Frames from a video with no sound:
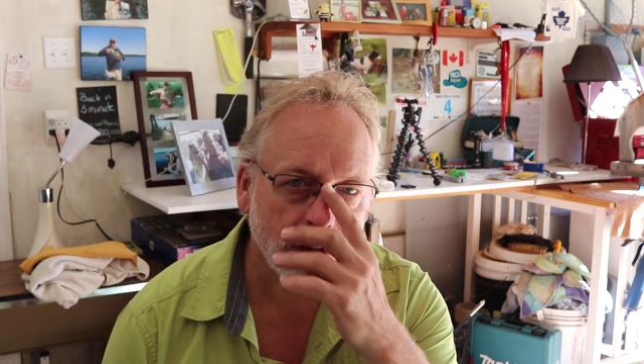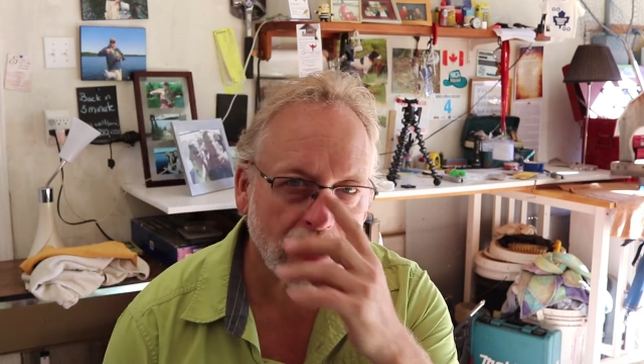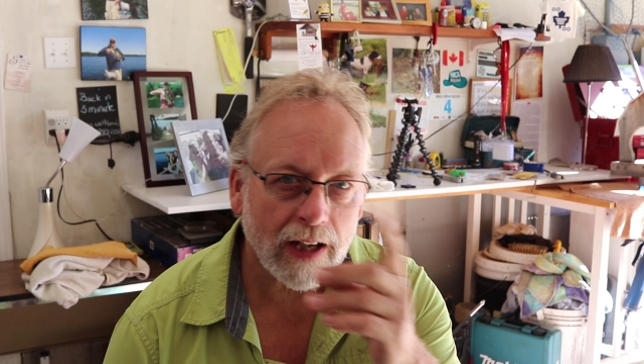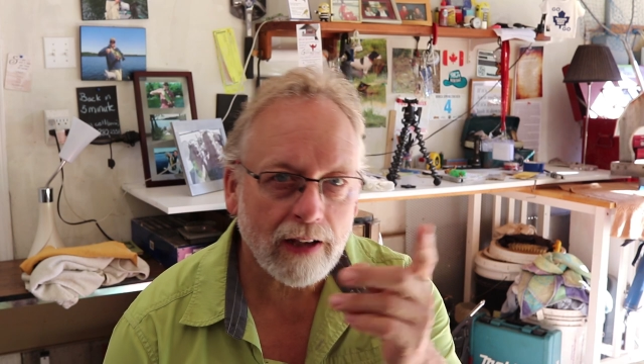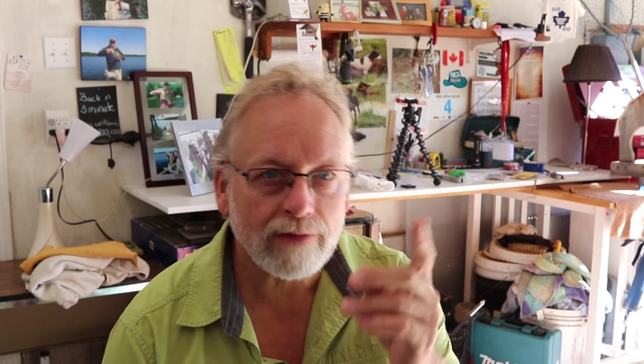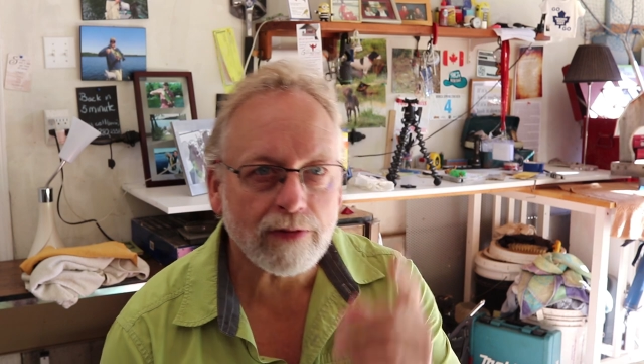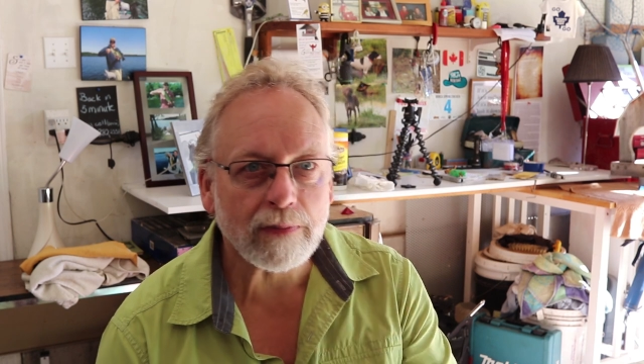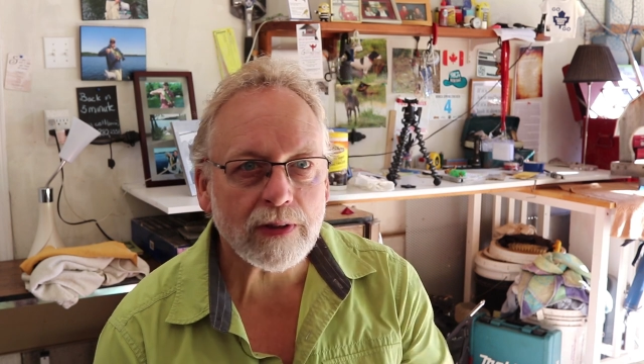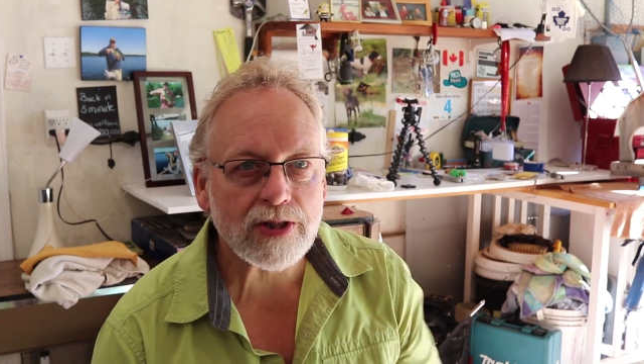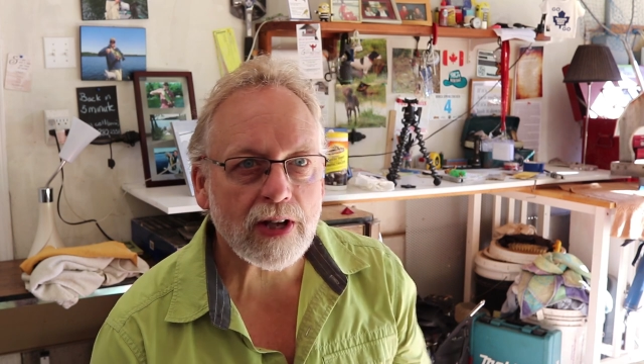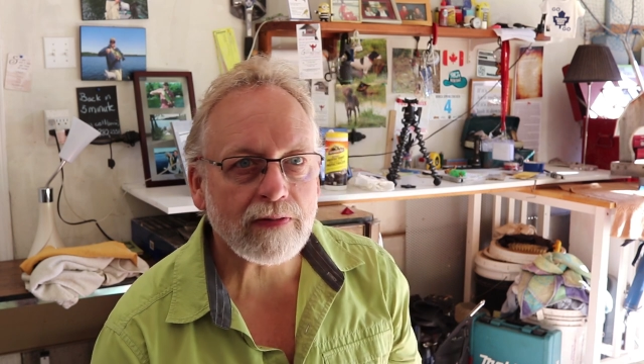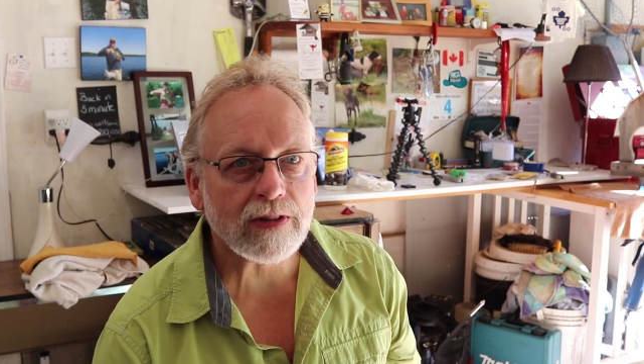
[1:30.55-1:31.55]
that I had from the
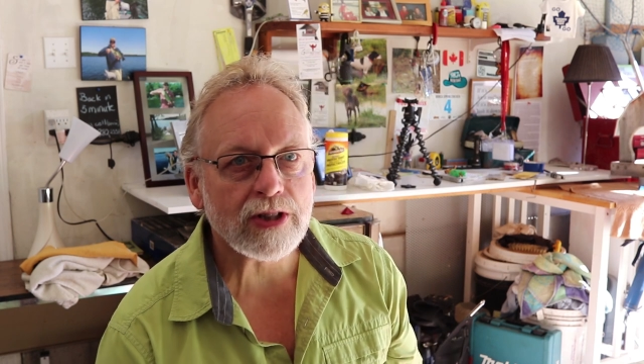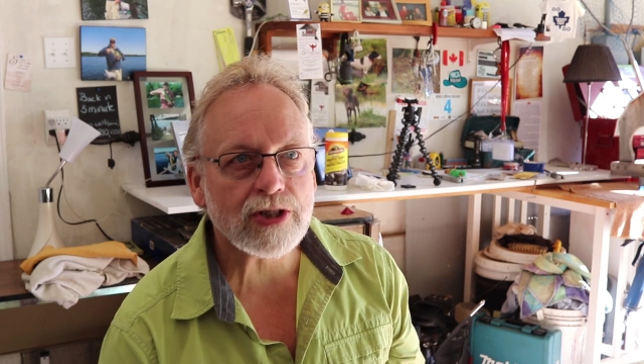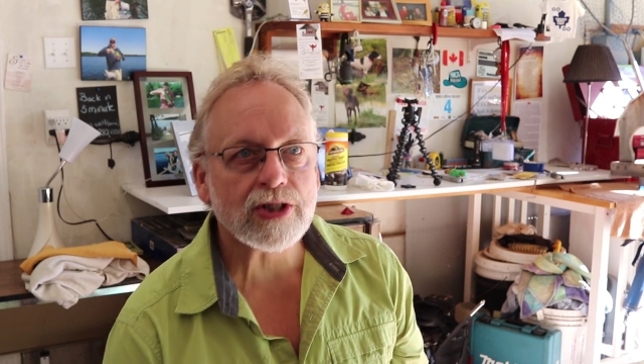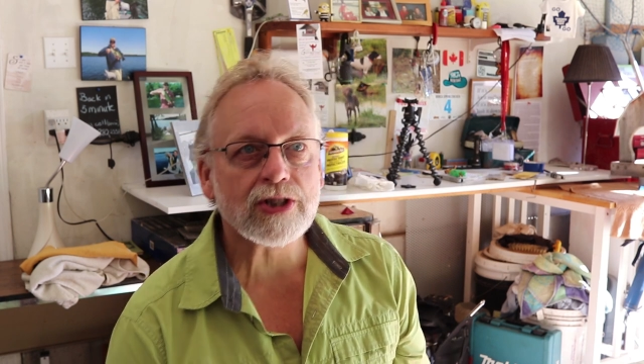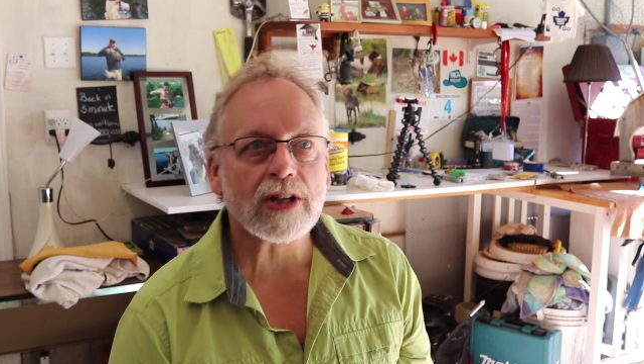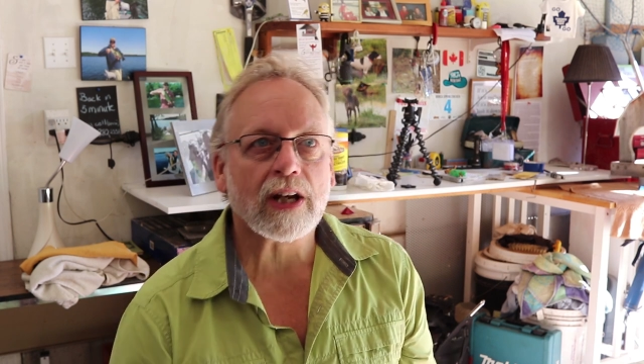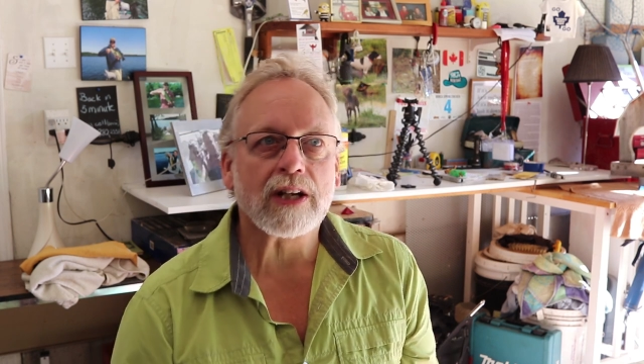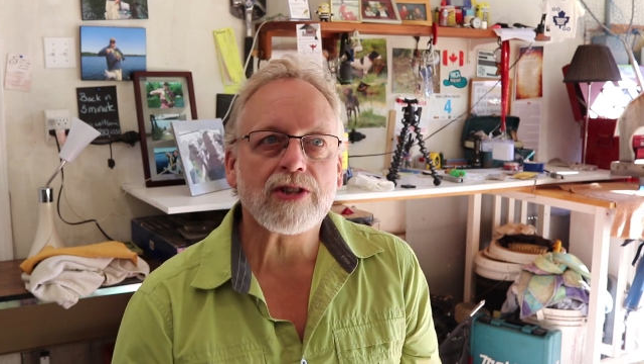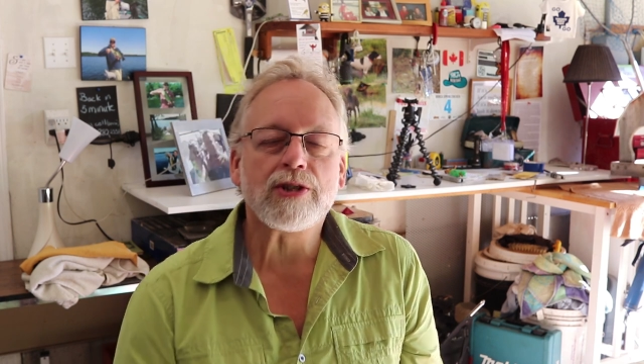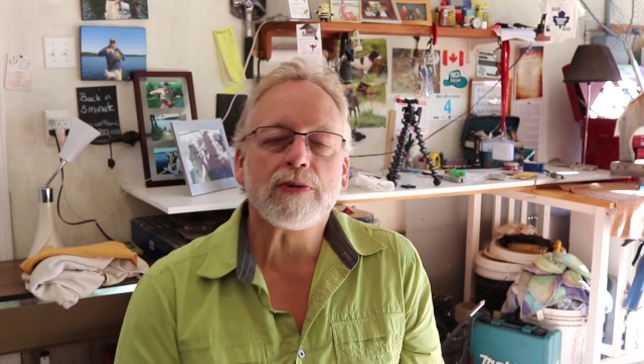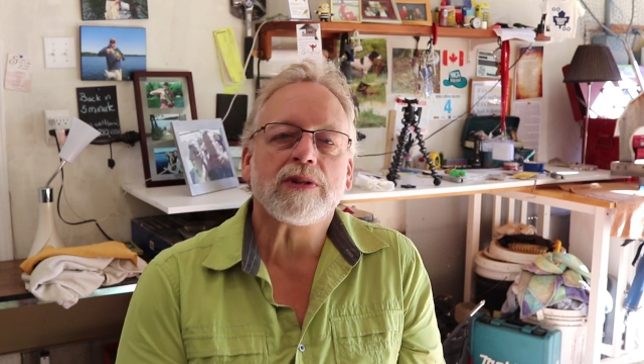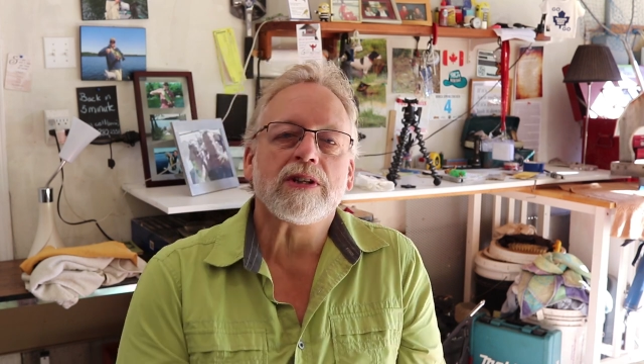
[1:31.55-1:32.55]
70s just to kind of
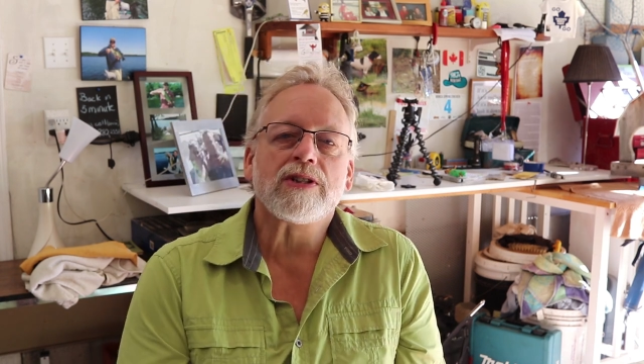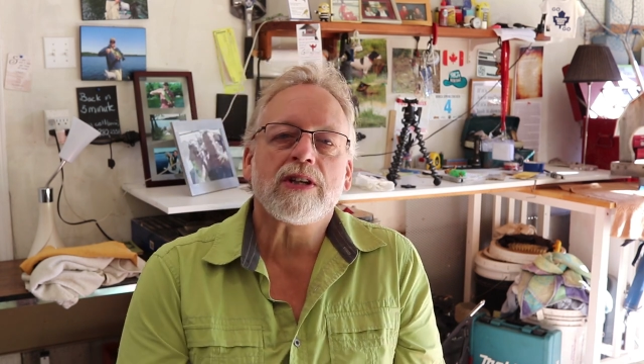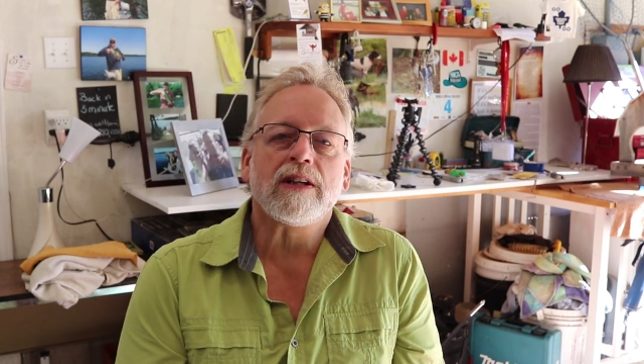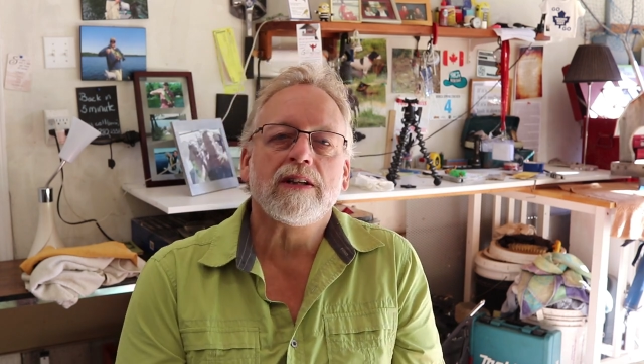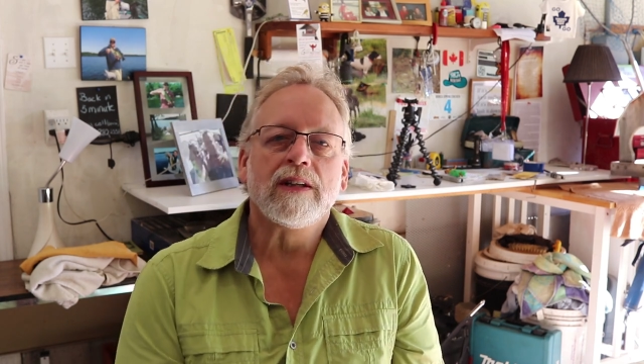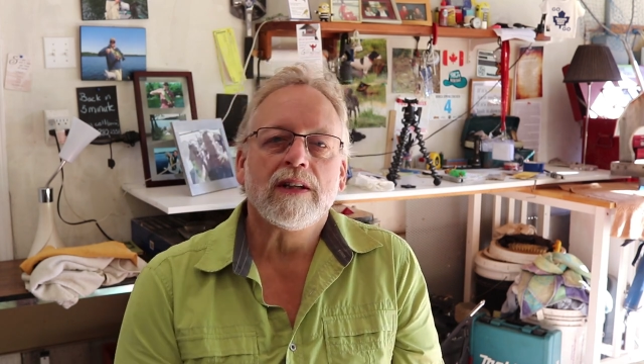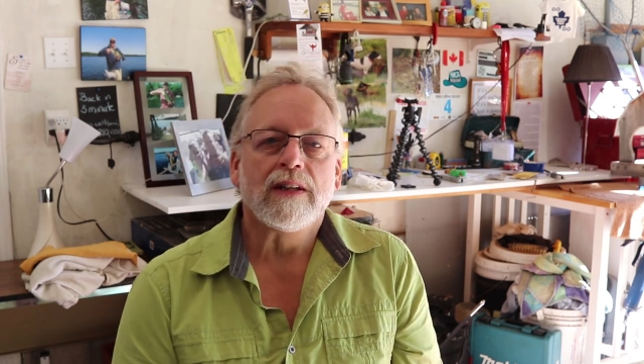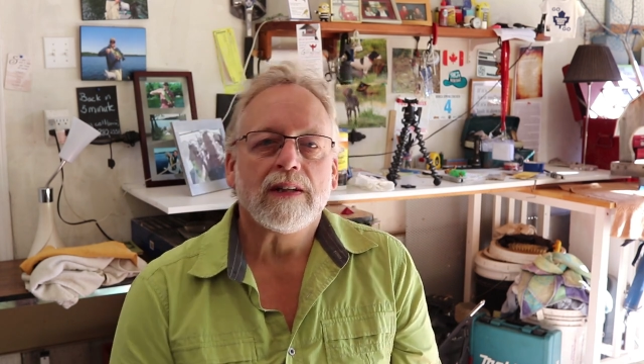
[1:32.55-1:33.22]
see what they said.